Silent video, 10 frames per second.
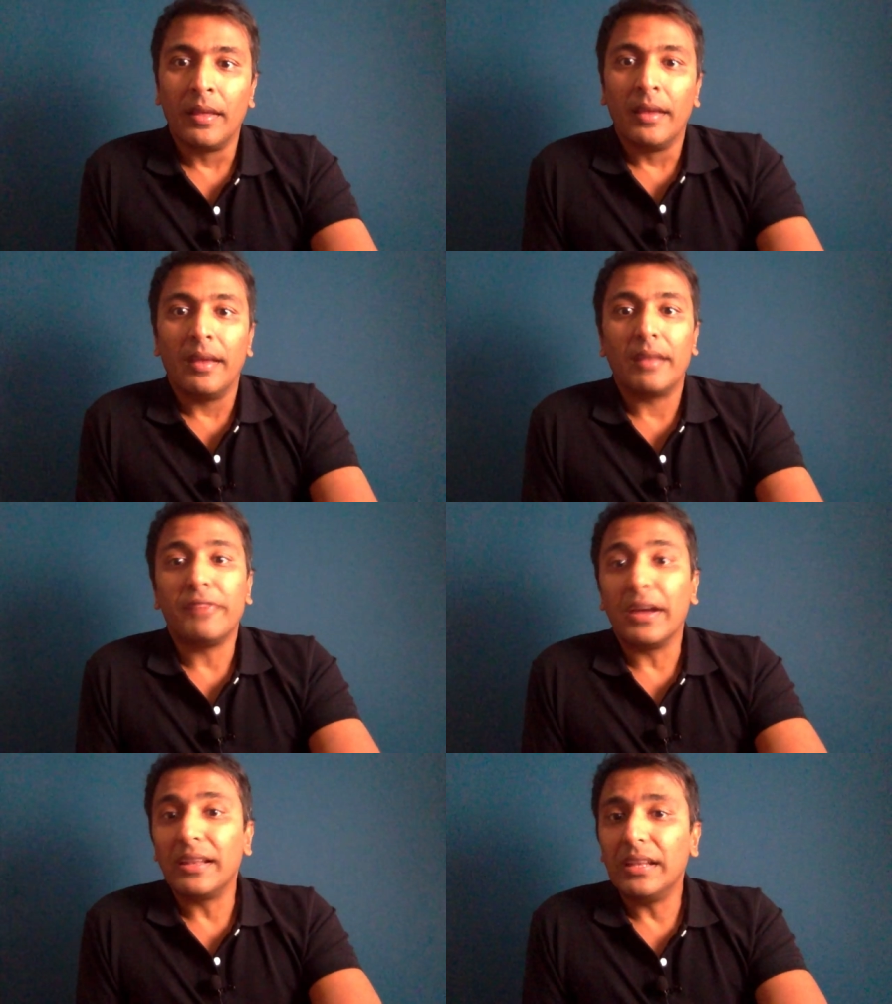And
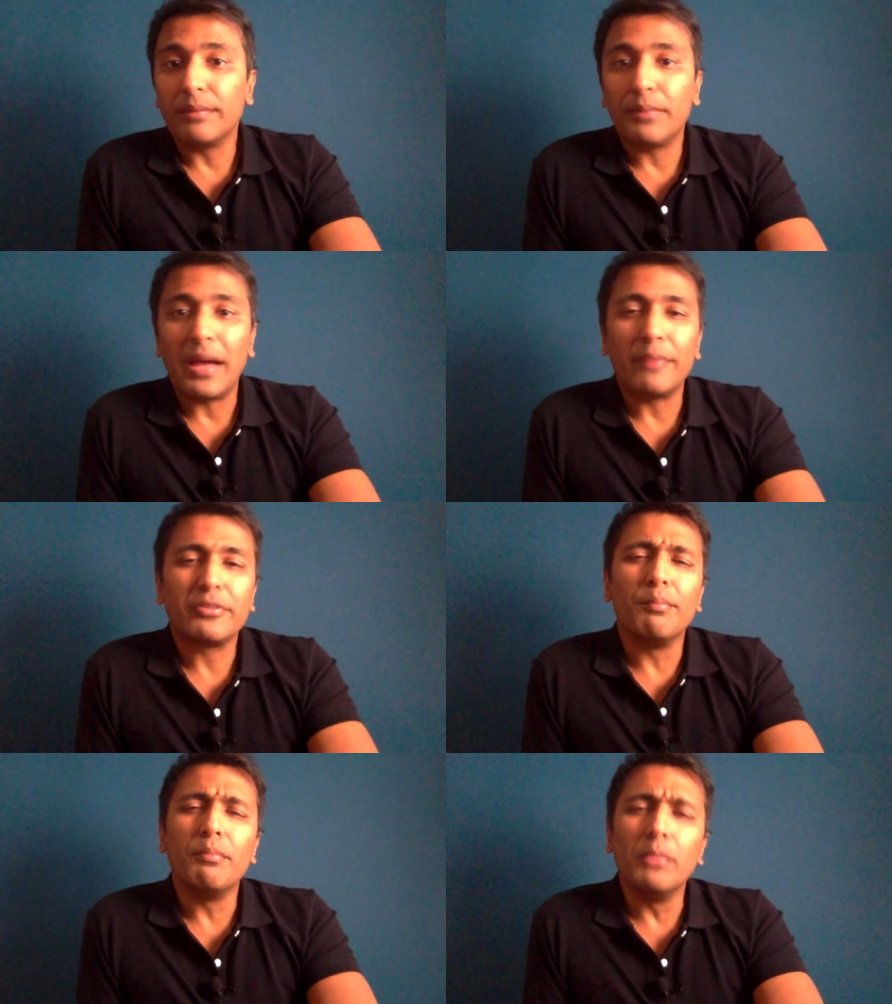finally, and perhaps the
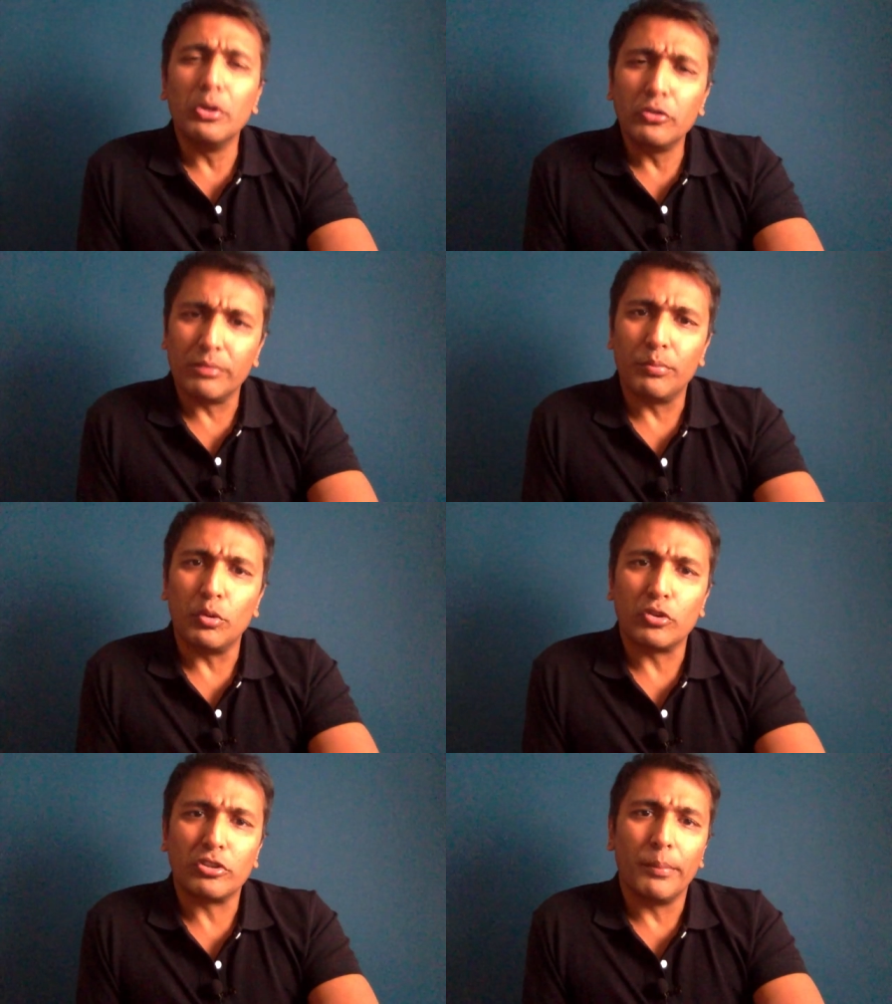most
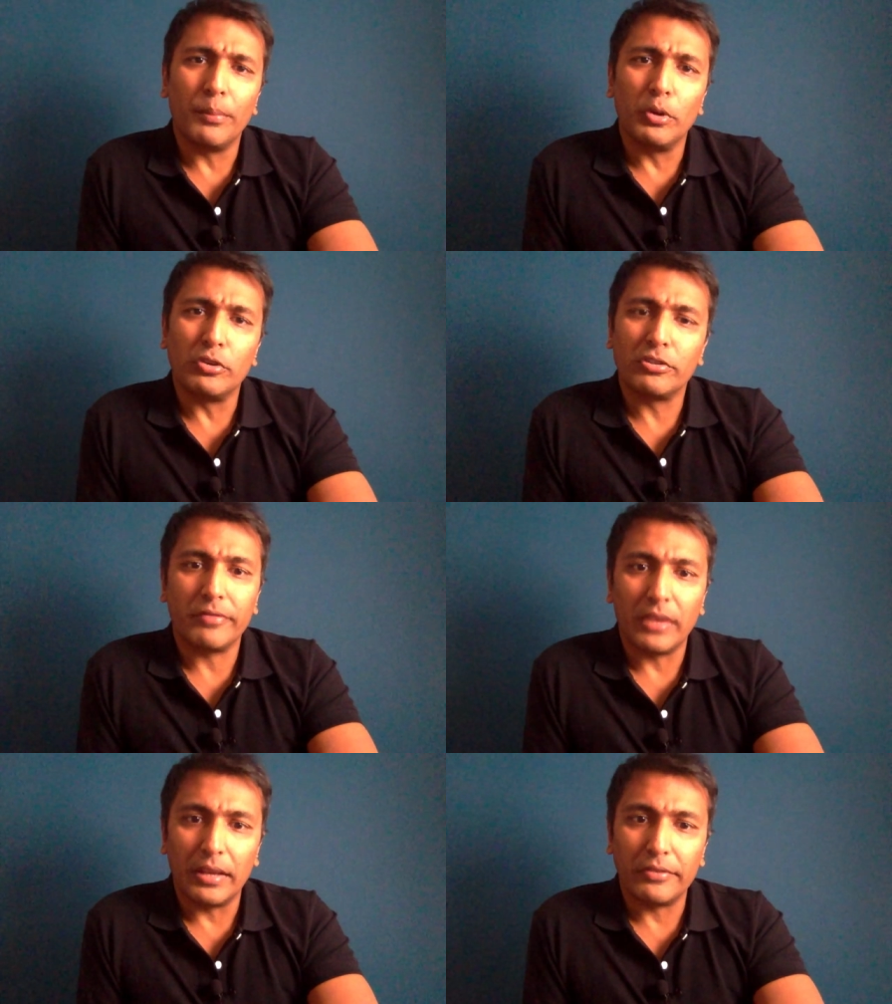important component of
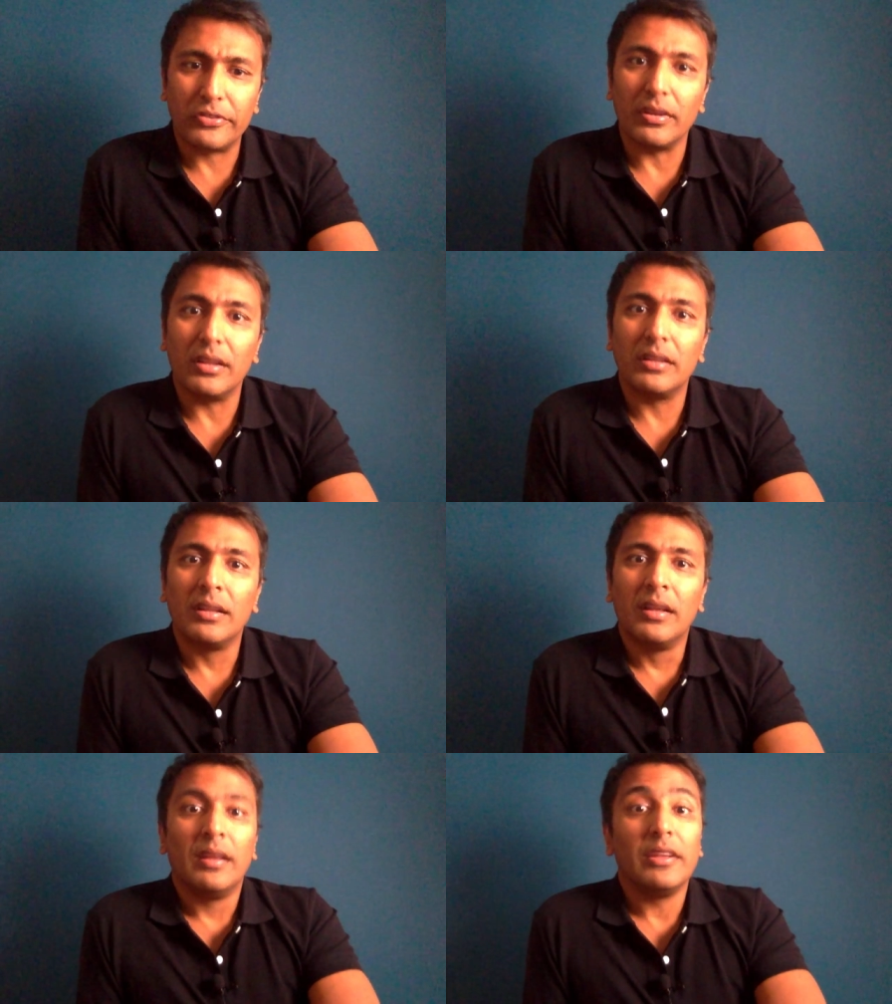lifestyle,
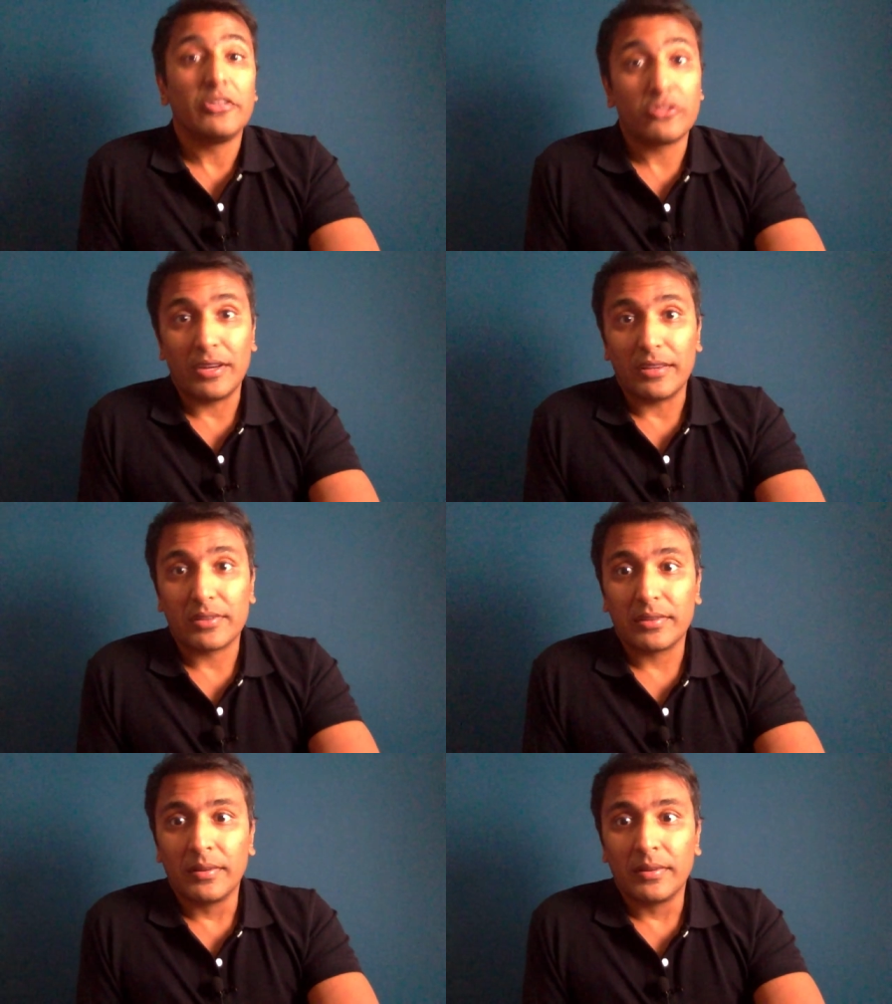is stress.